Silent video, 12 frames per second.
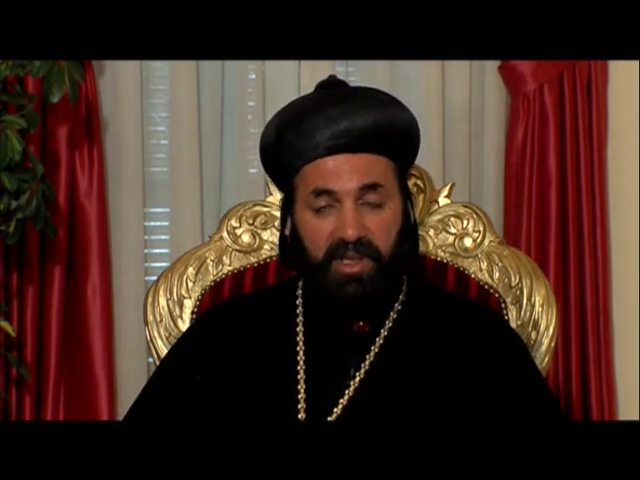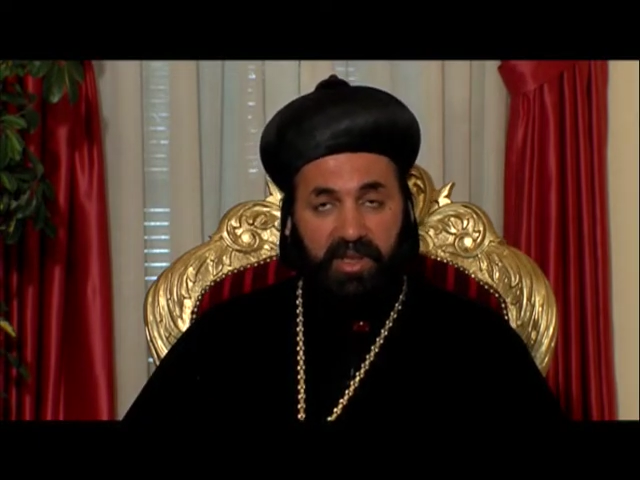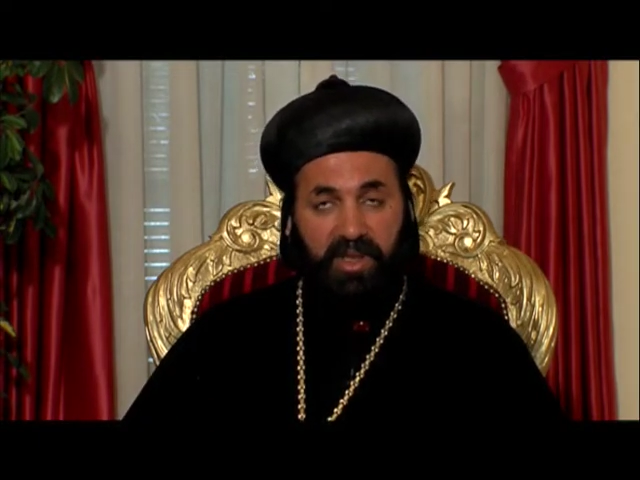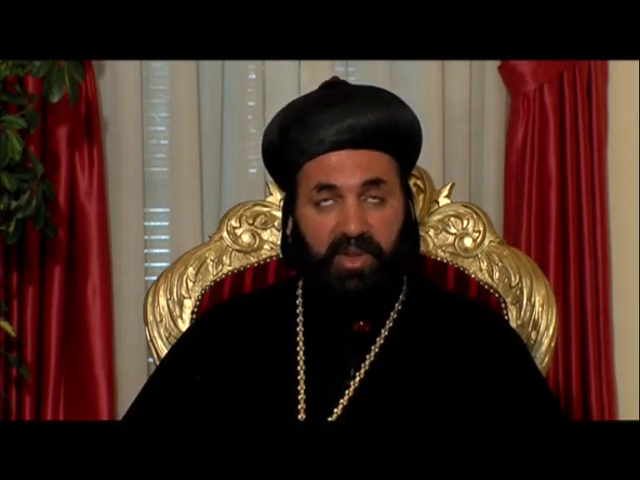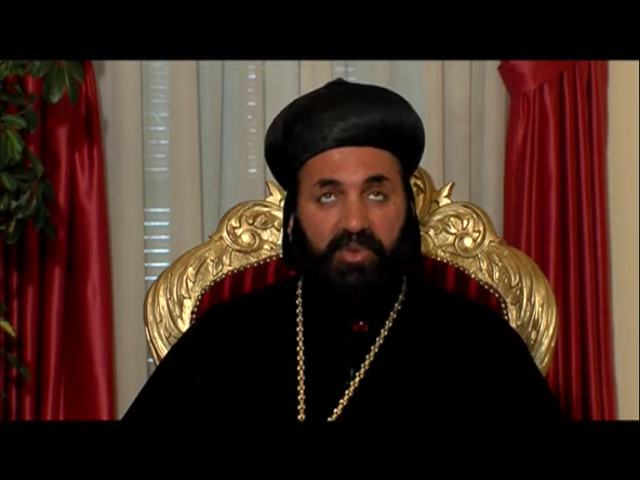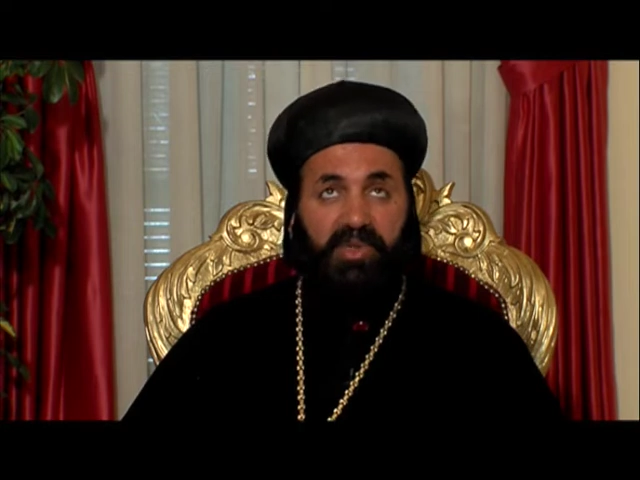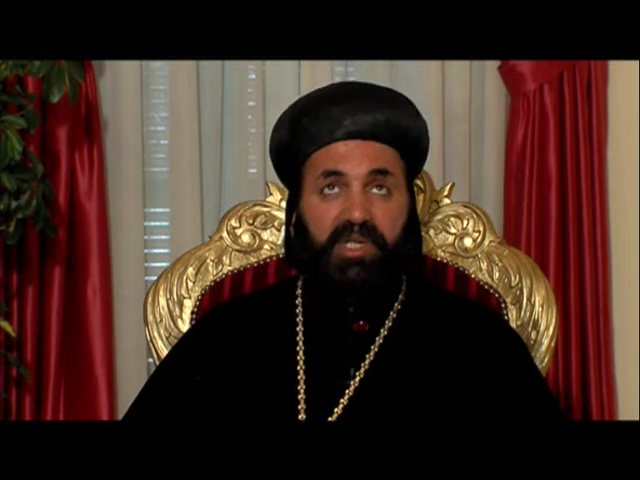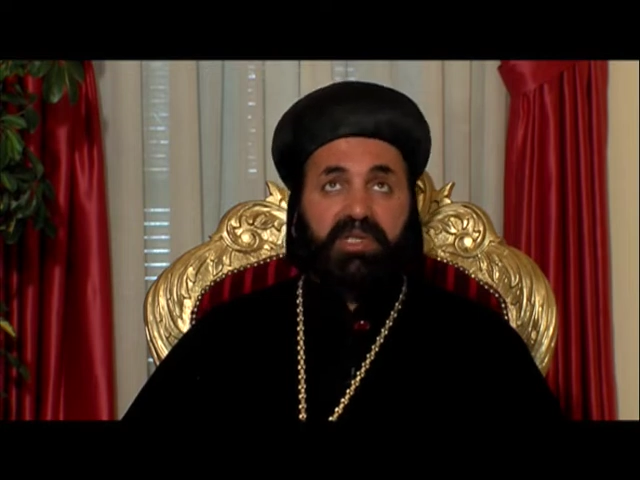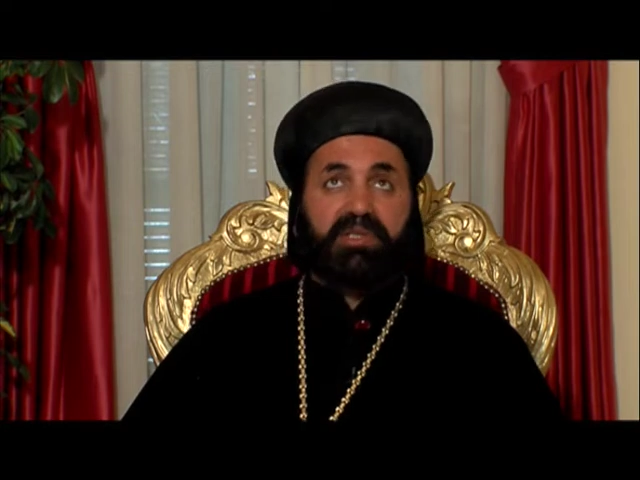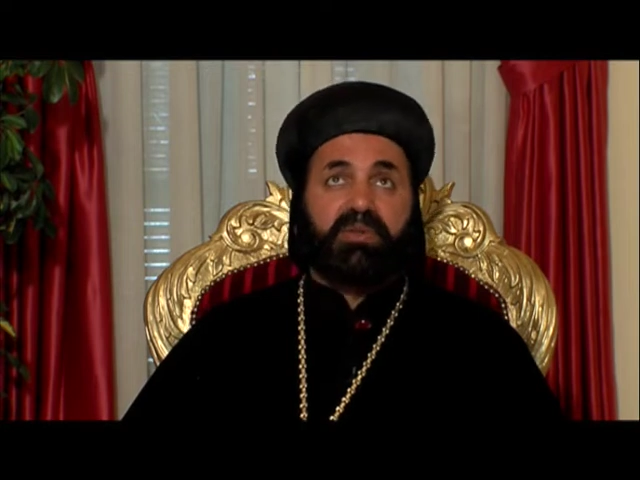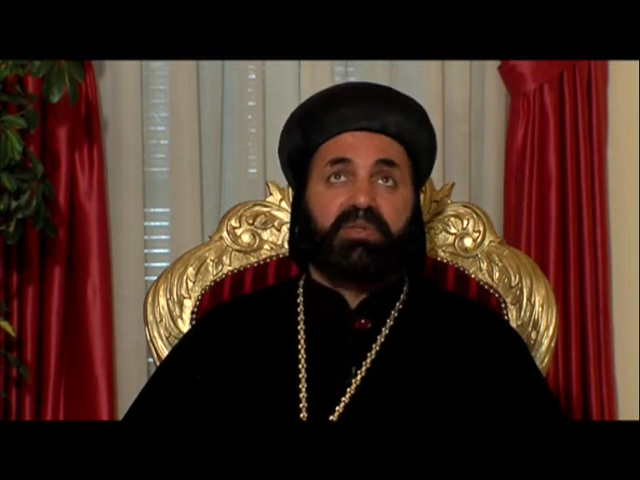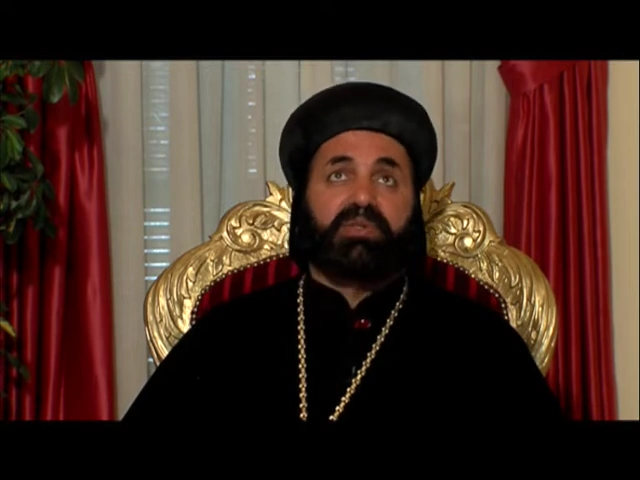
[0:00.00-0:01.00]
and we
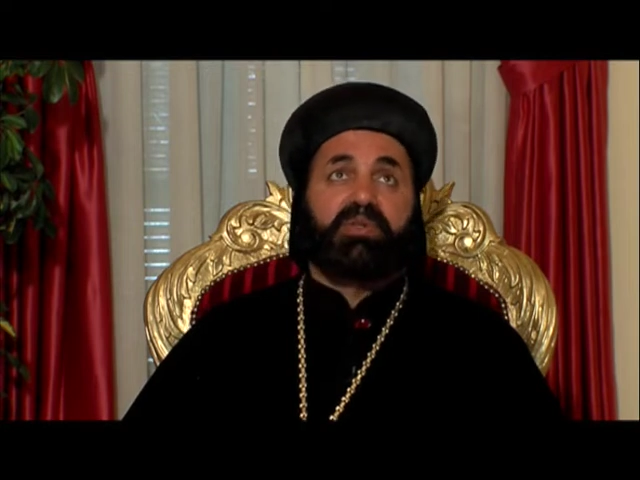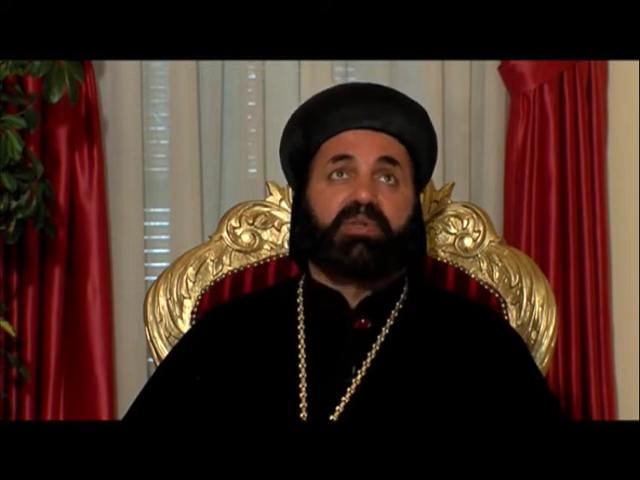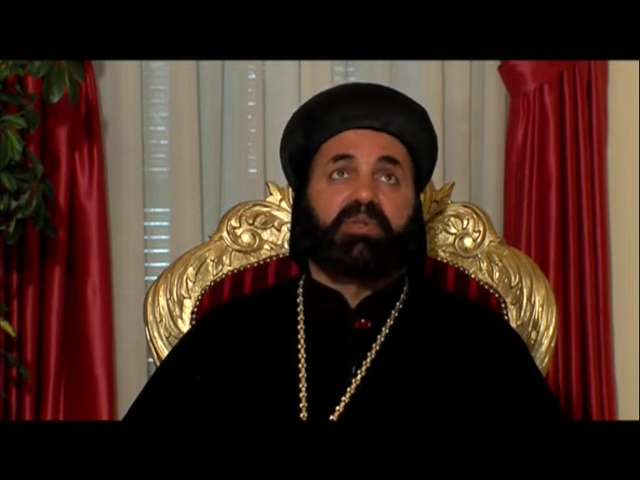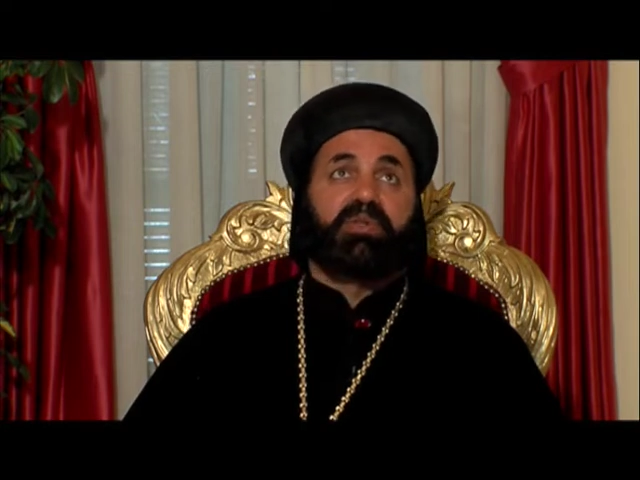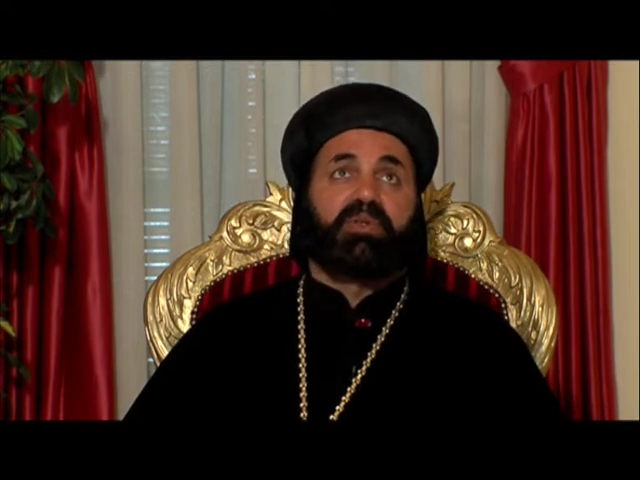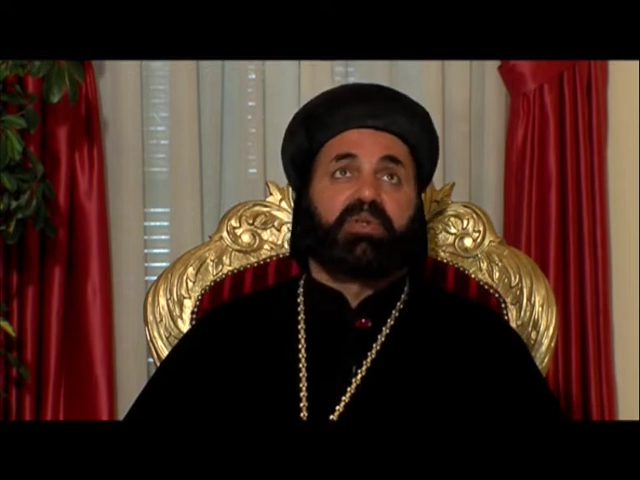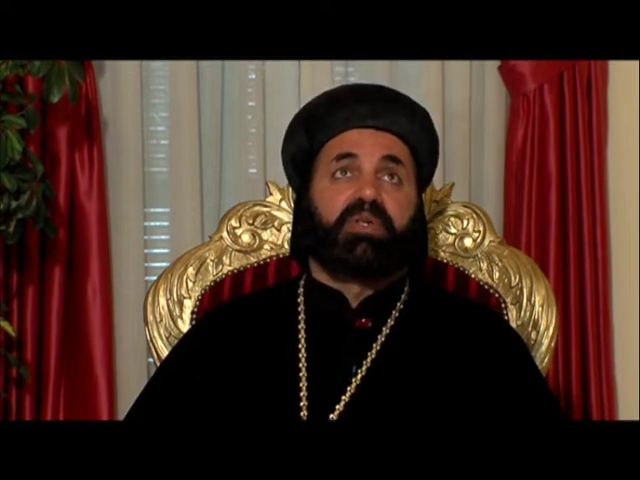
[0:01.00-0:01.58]
ask also